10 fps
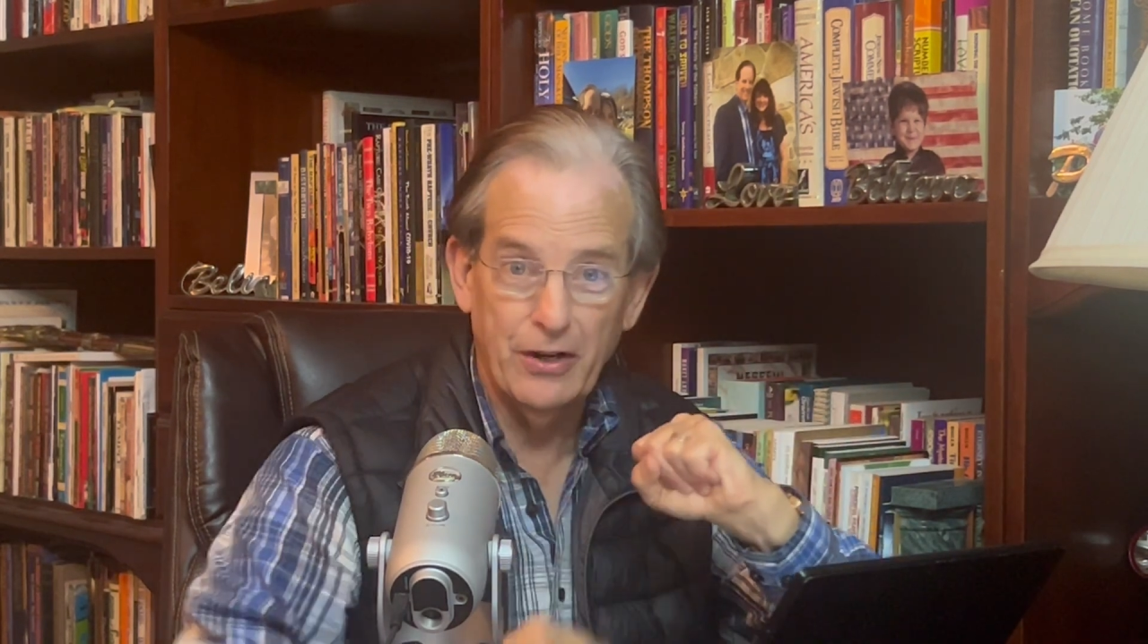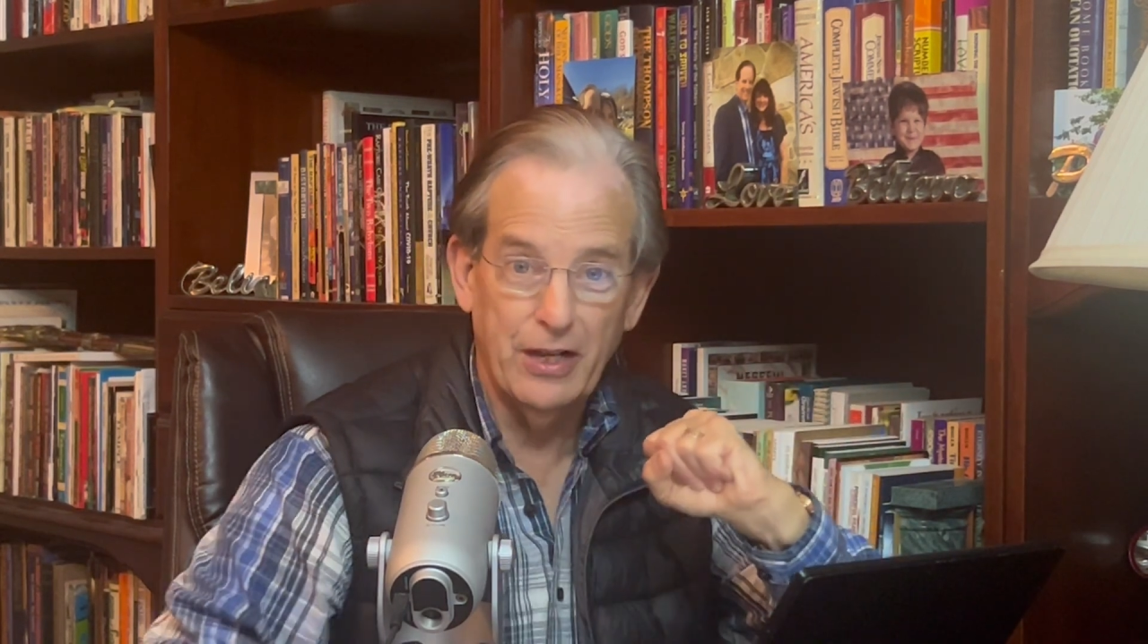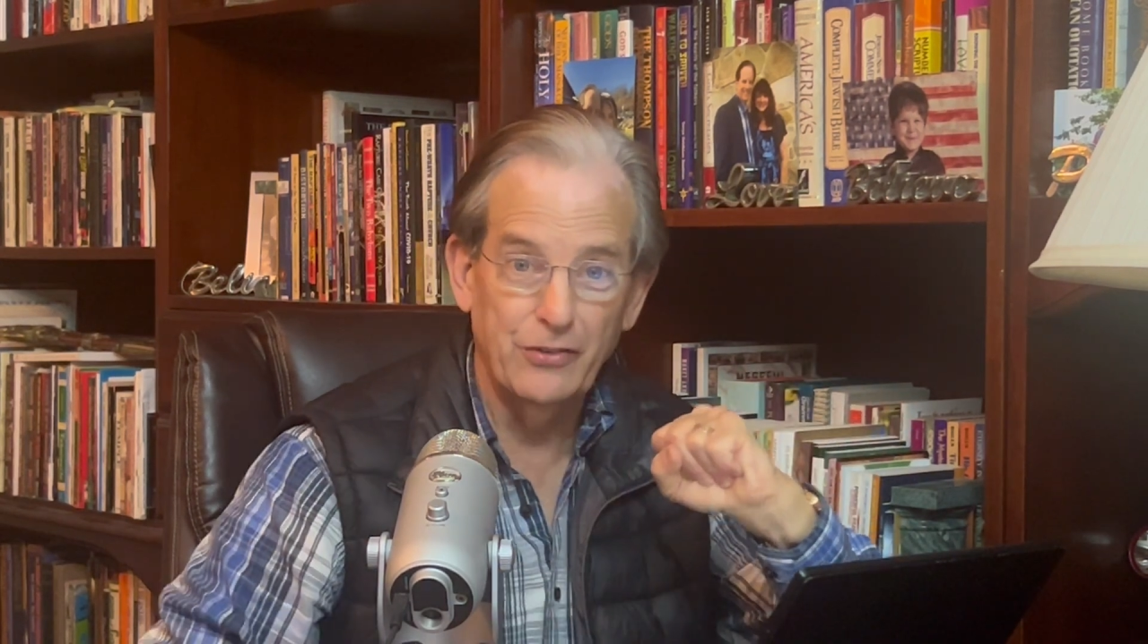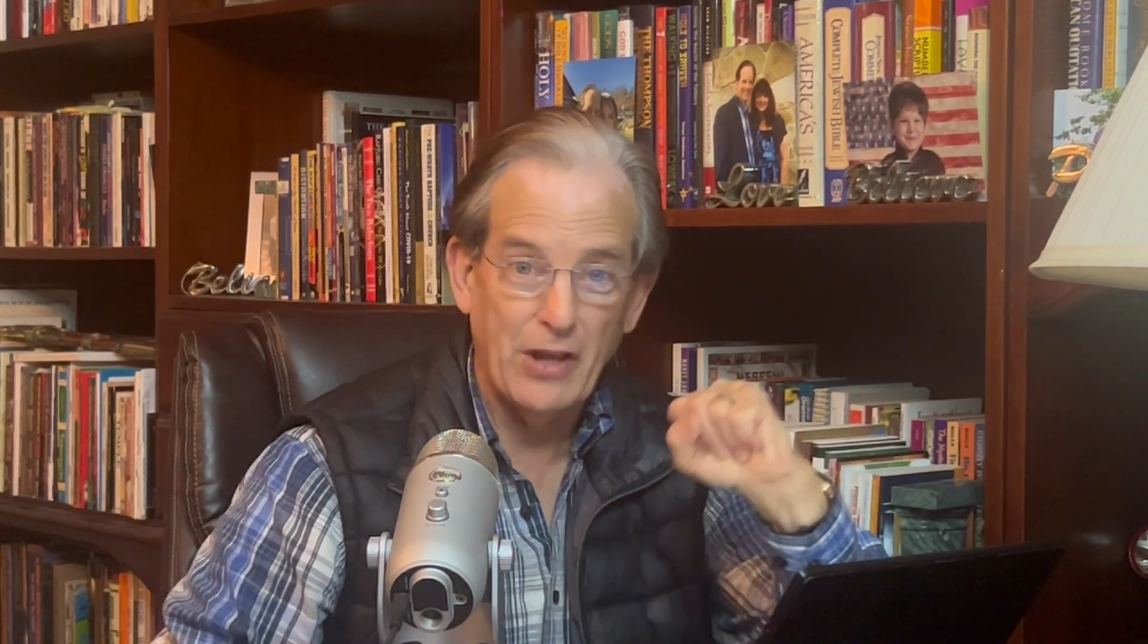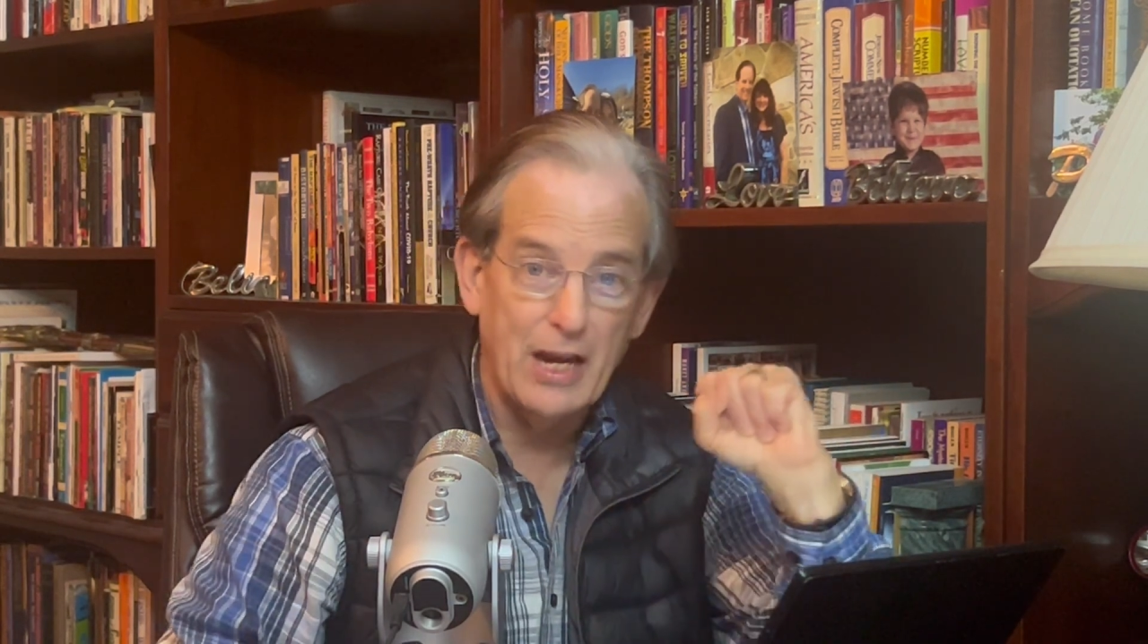
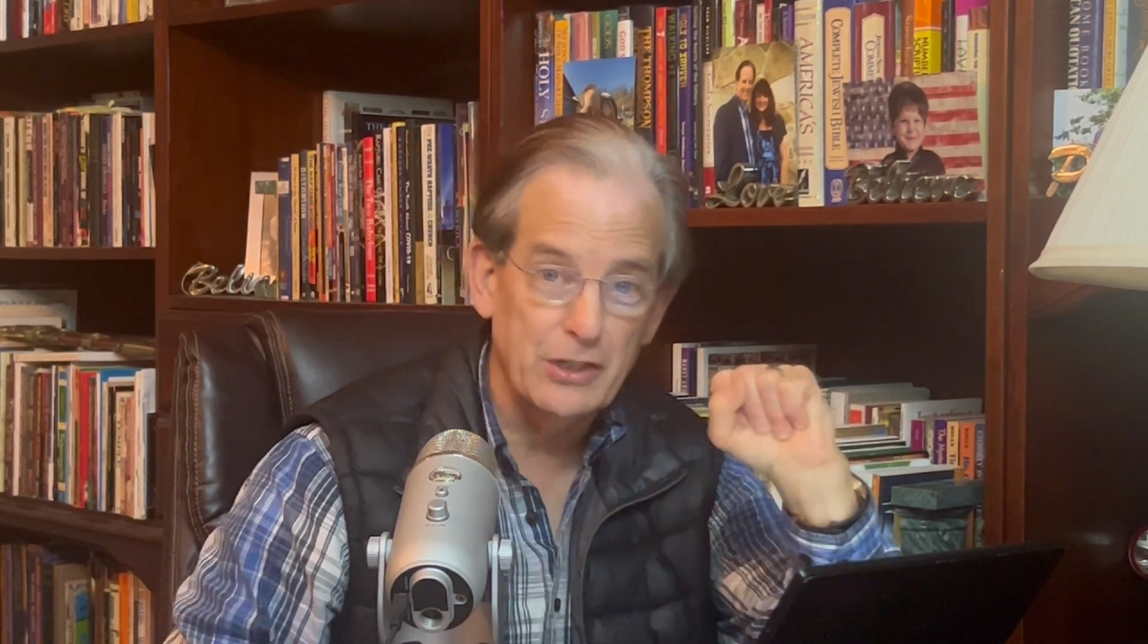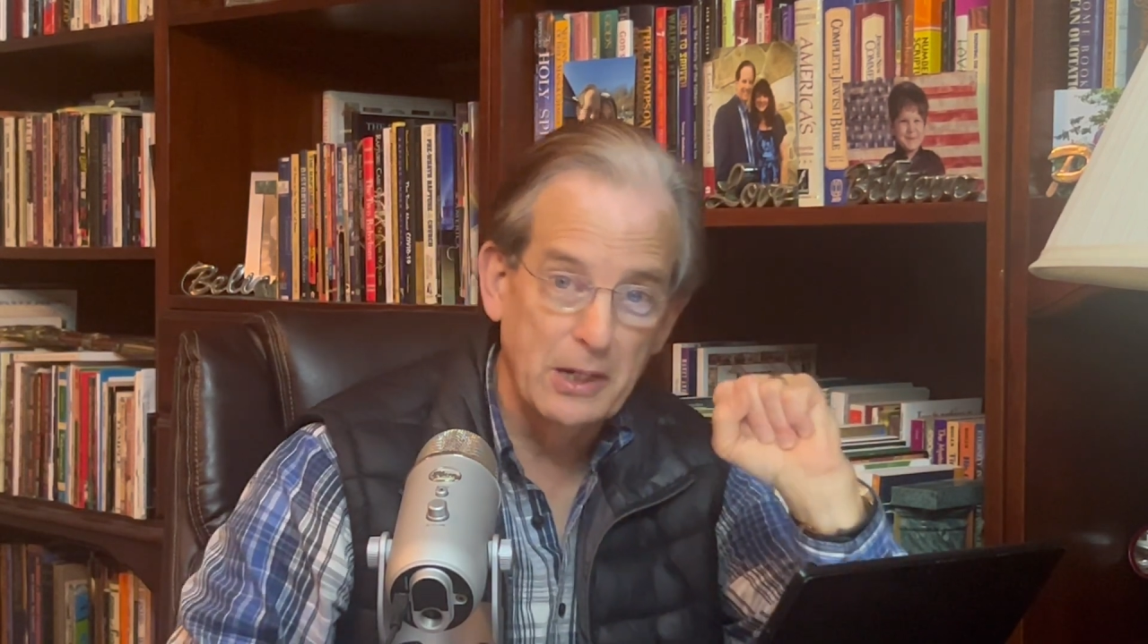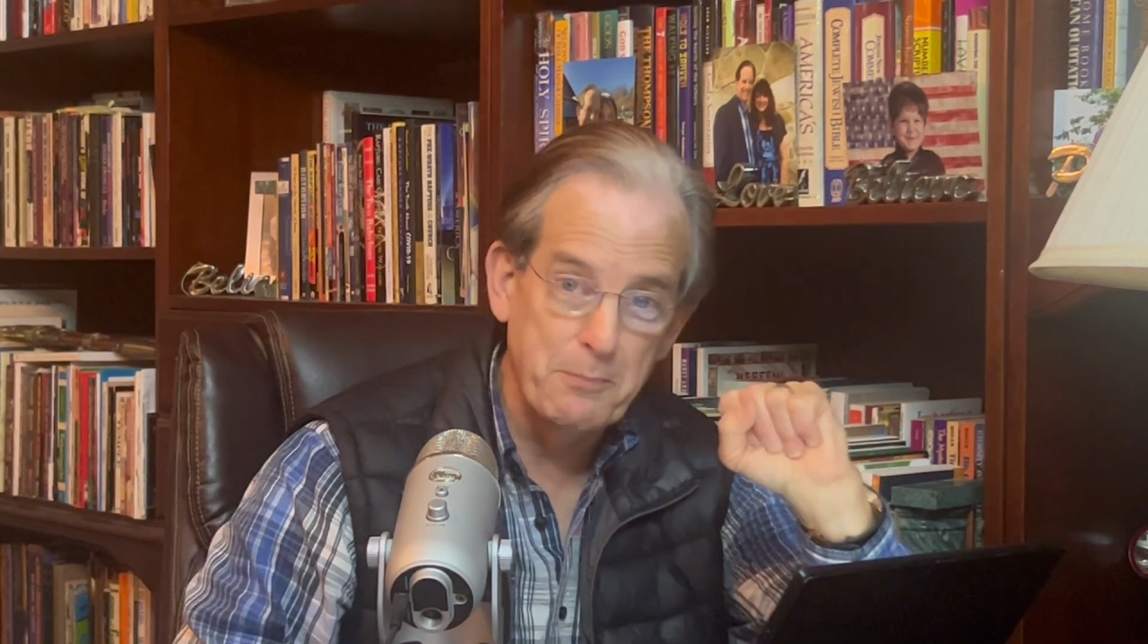is actually